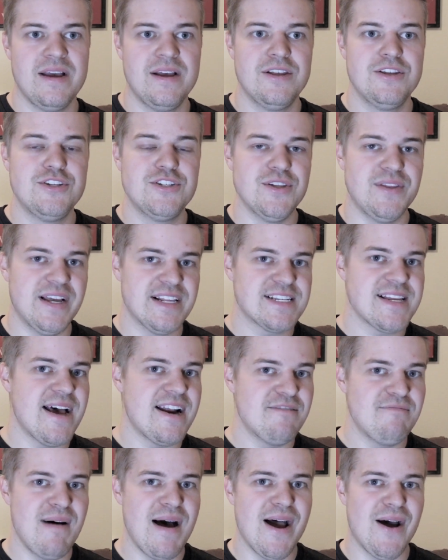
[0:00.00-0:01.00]
So that's
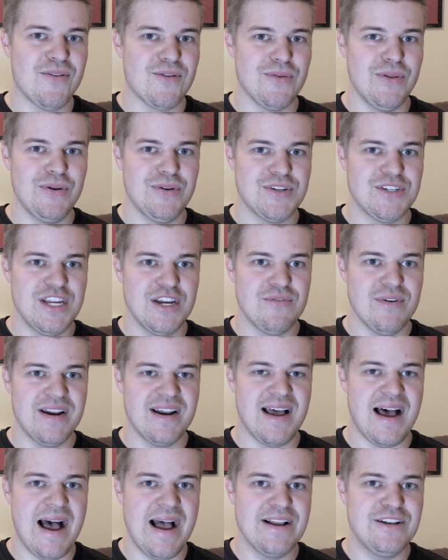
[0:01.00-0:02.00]
kind of my other little
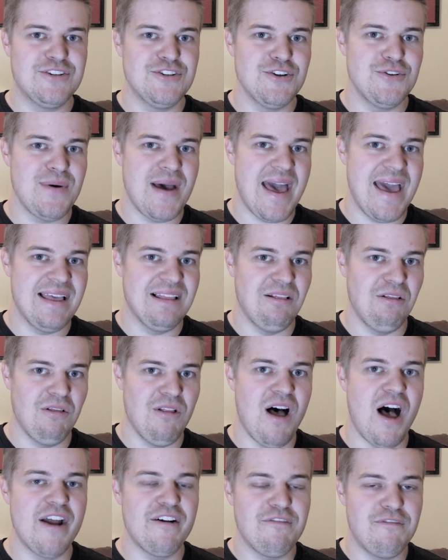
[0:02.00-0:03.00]
secret. I do a
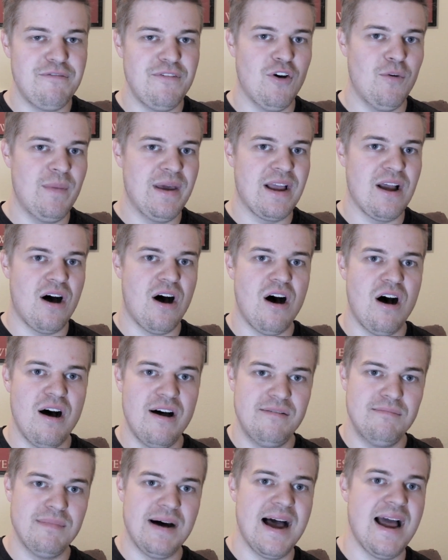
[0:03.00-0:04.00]
lot of filming
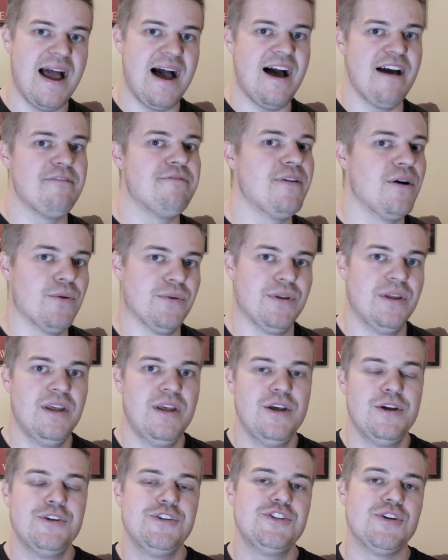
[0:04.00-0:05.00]
on my iPhone.
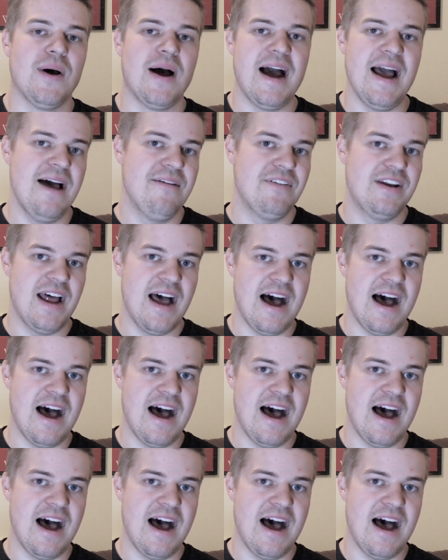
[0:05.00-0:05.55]
So I have an